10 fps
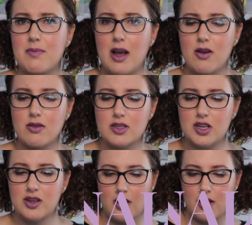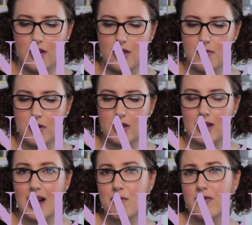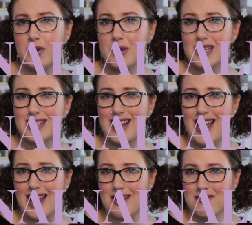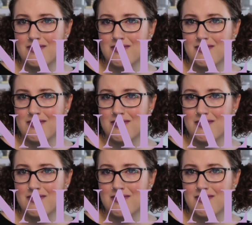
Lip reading: about the book that I'm reviewing today.